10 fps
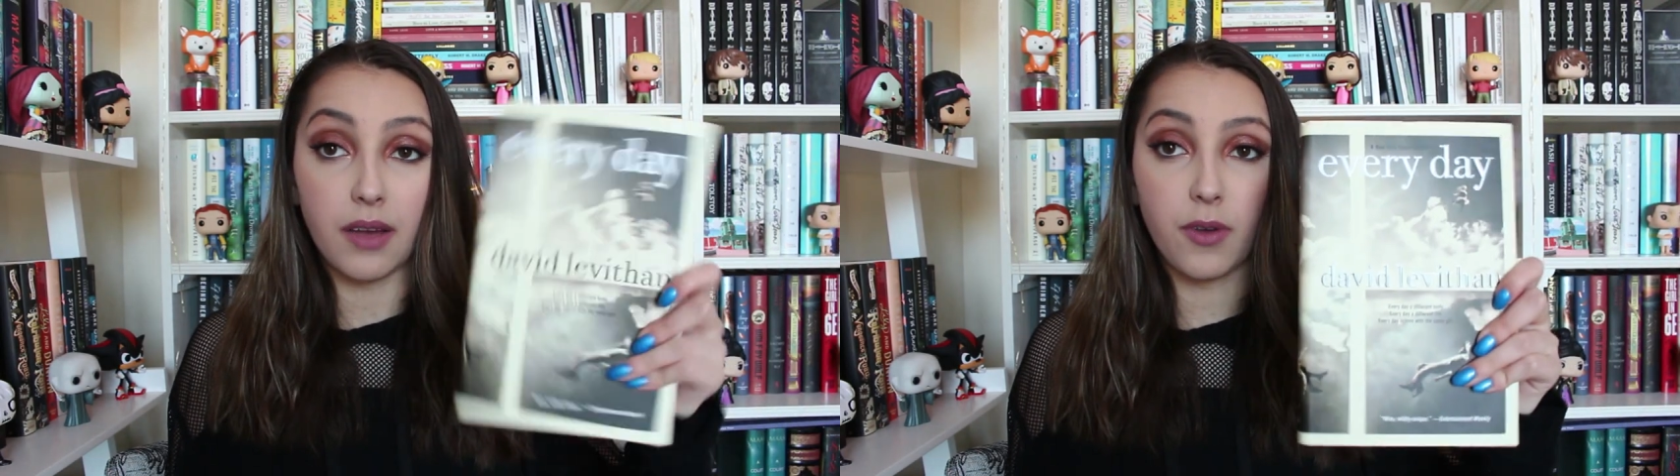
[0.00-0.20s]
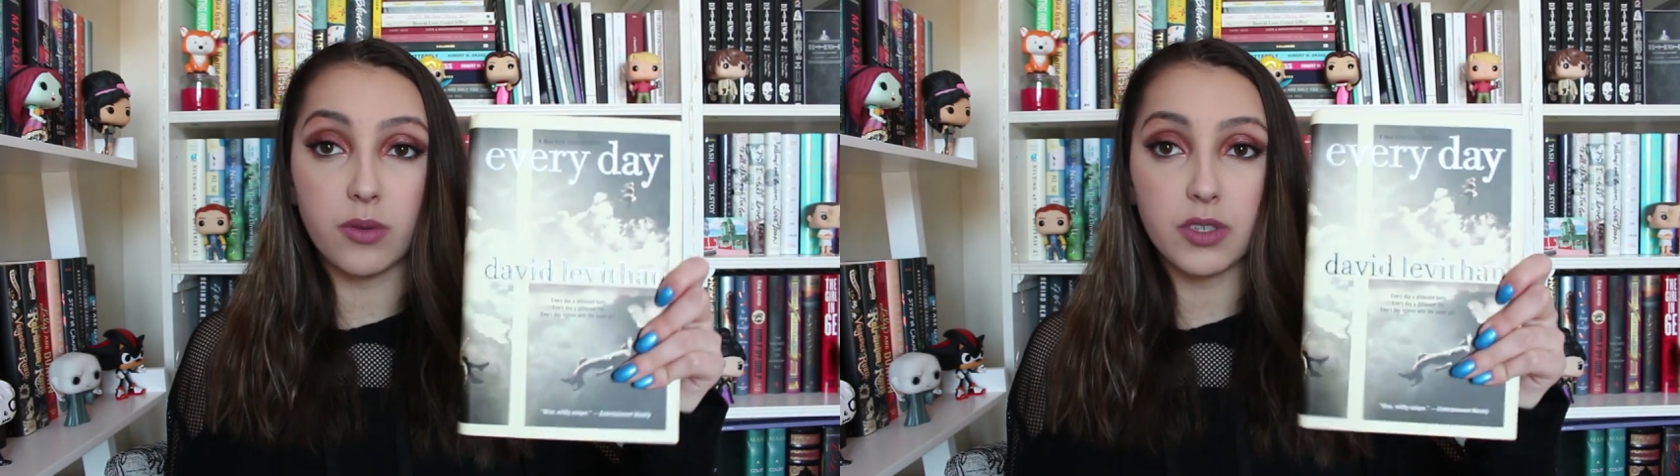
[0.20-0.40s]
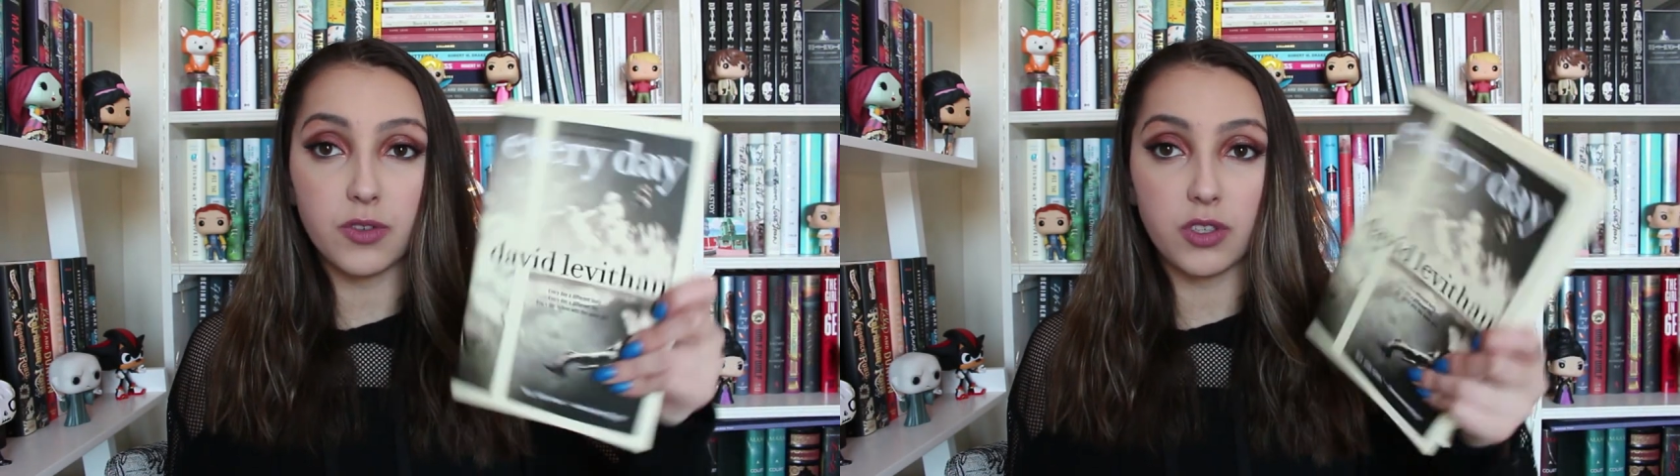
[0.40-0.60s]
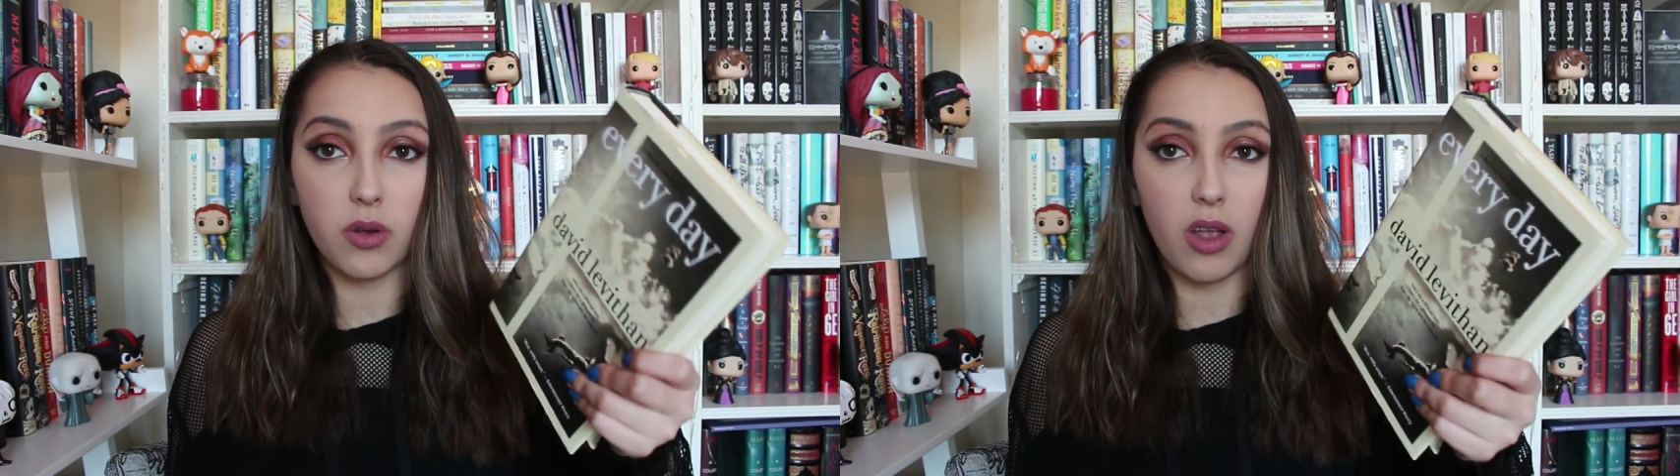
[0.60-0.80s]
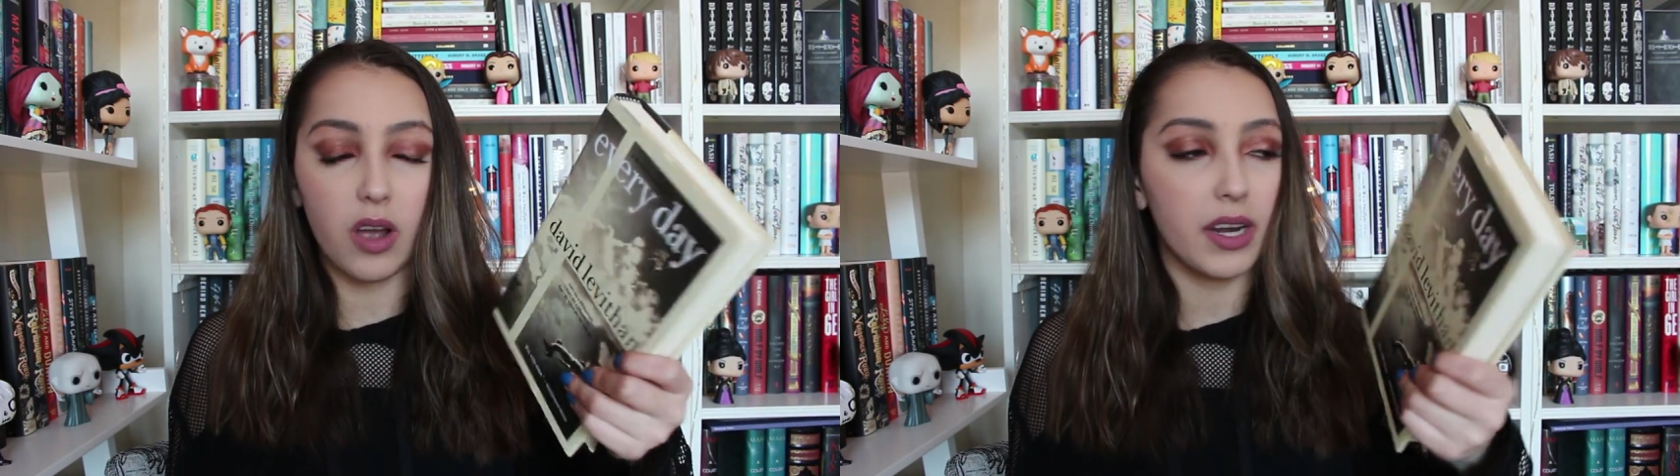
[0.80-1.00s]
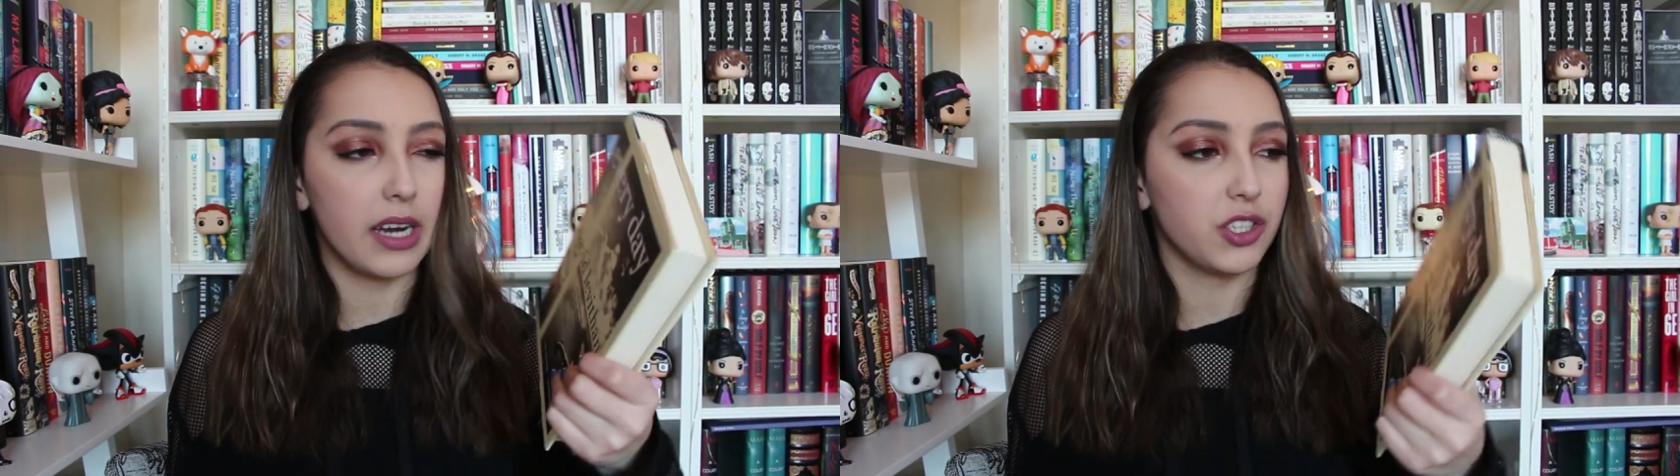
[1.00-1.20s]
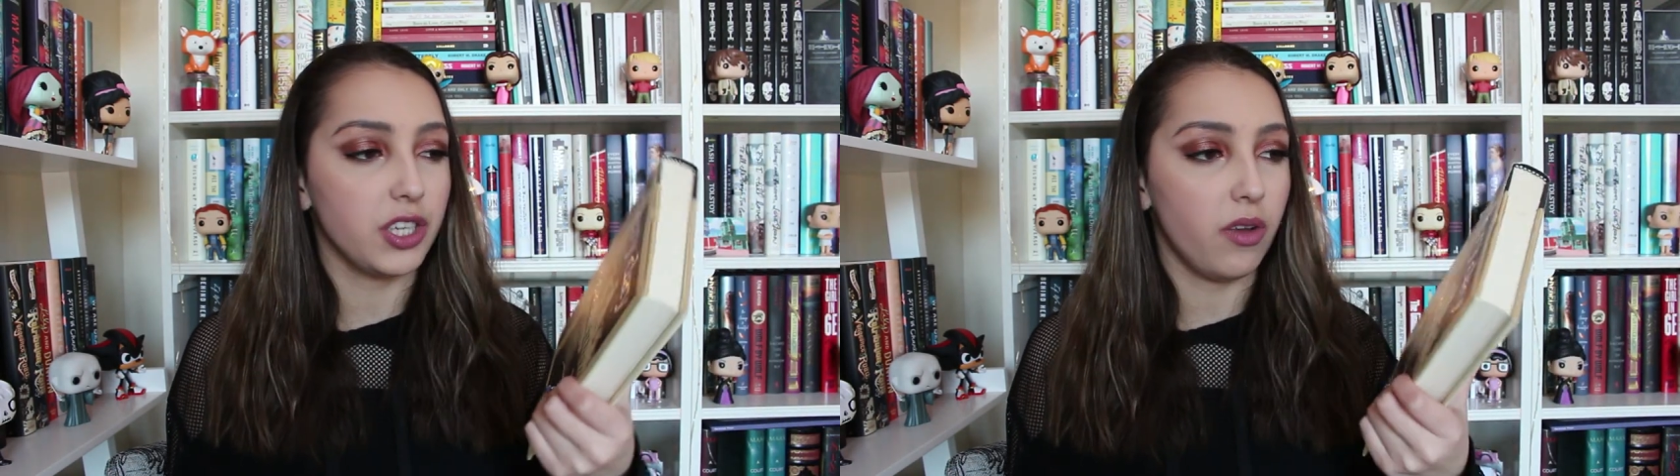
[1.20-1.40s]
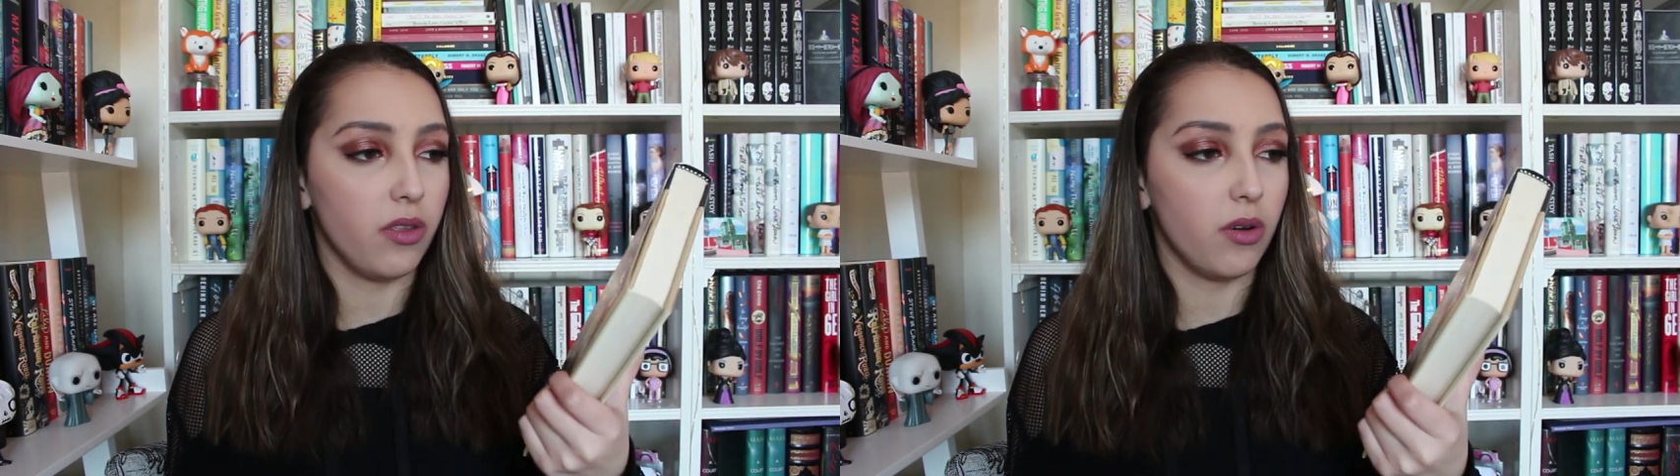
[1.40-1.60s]
I've owned this for so long and
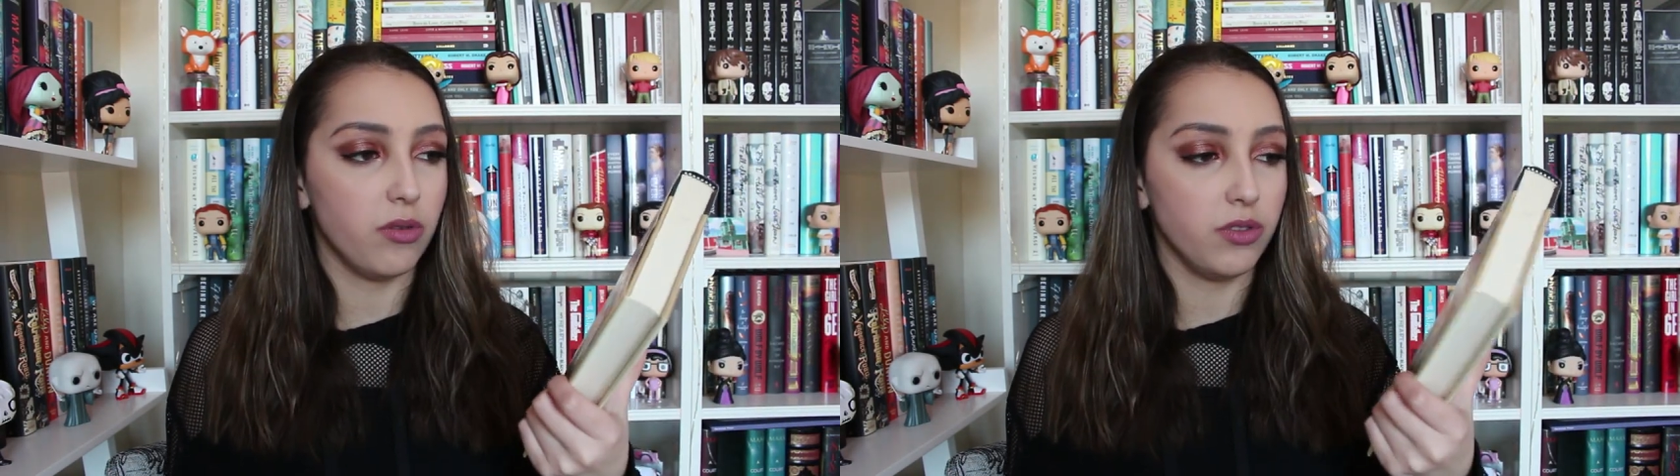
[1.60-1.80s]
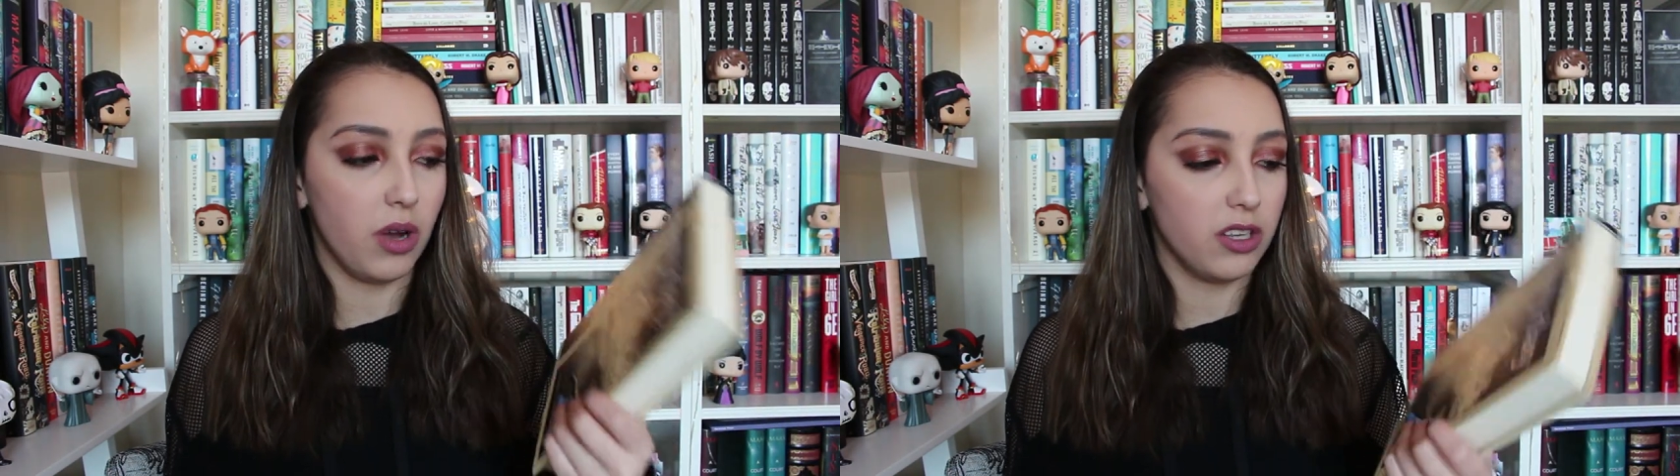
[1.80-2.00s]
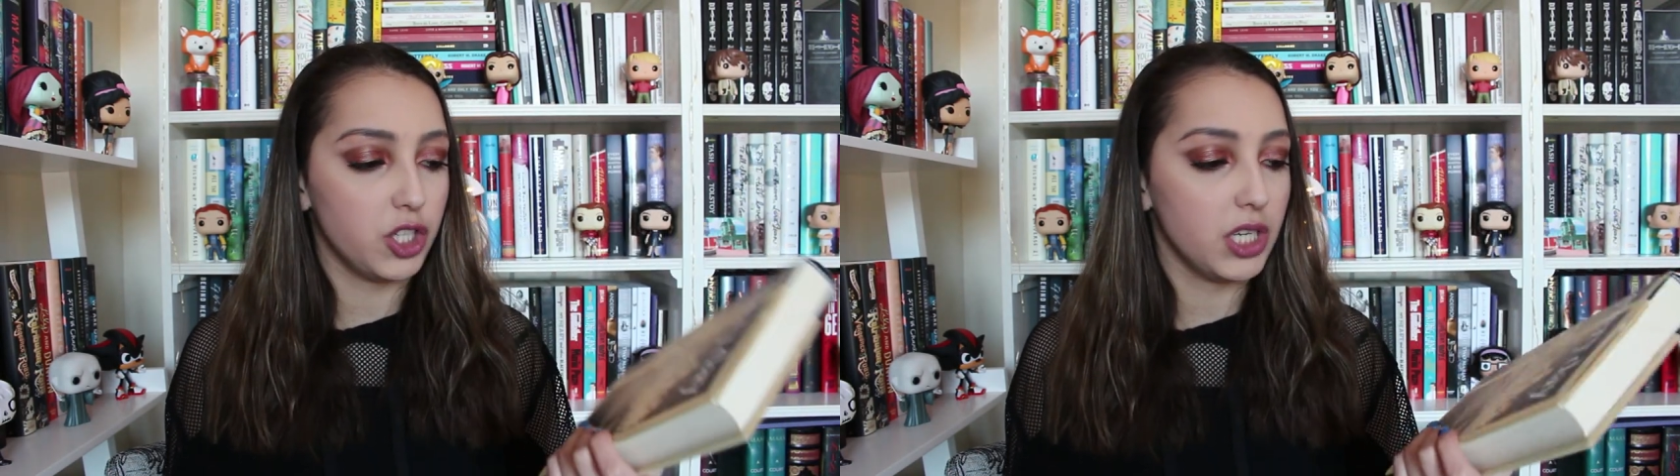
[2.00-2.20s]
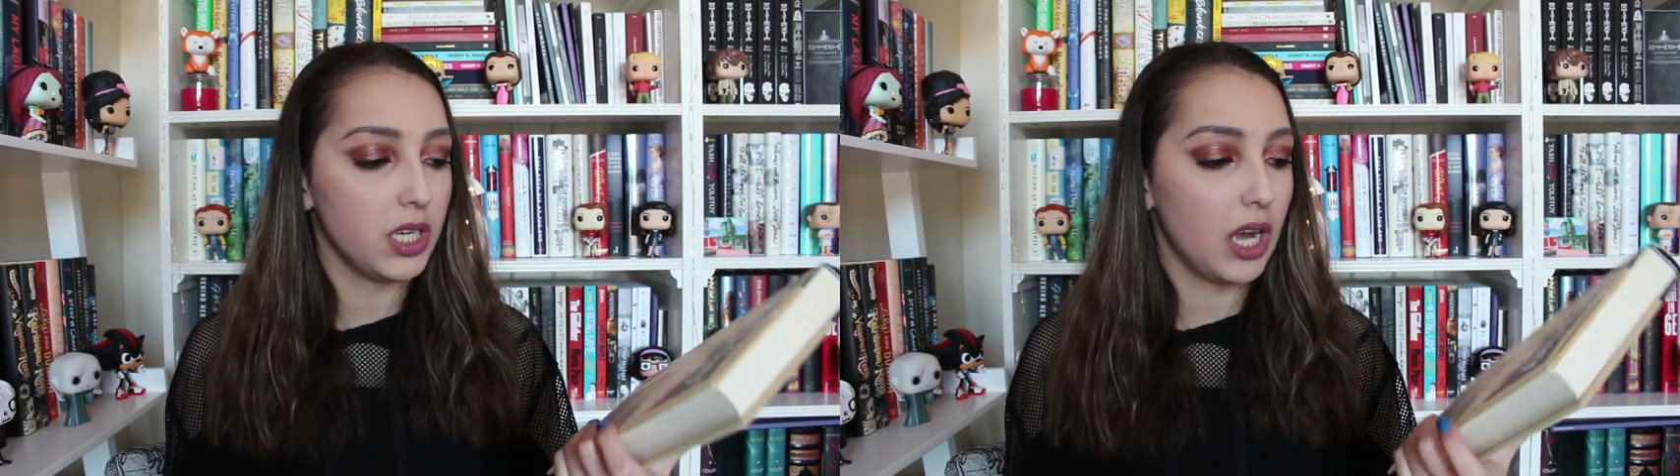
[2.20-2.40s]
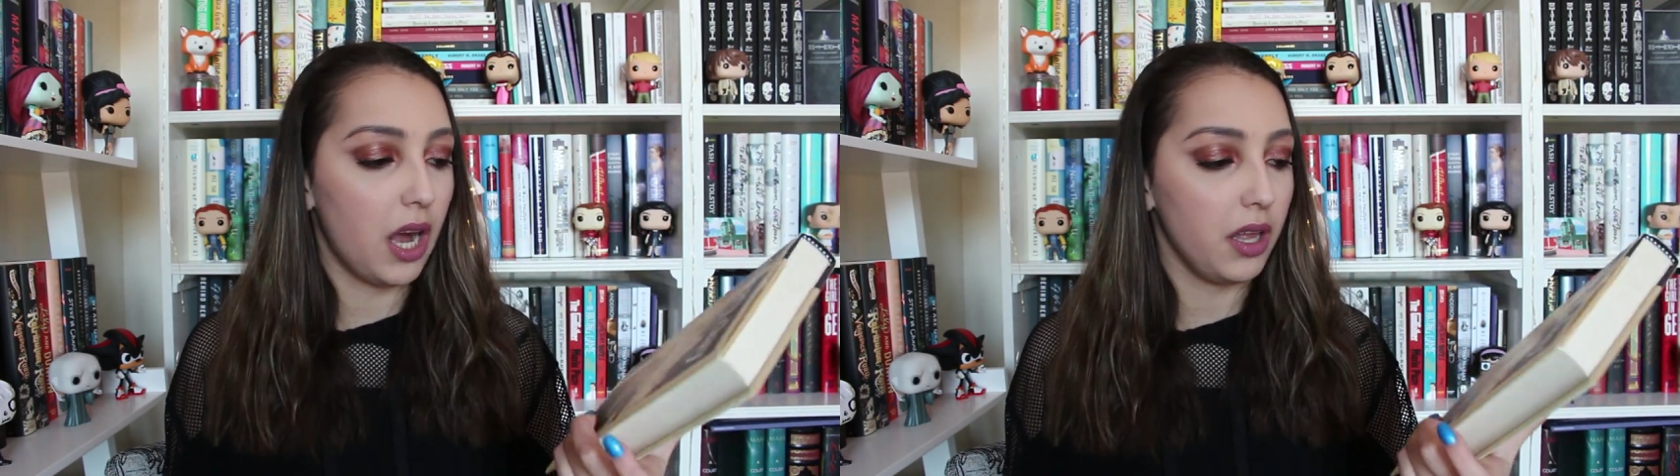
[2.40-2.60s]
actually own the whole duology.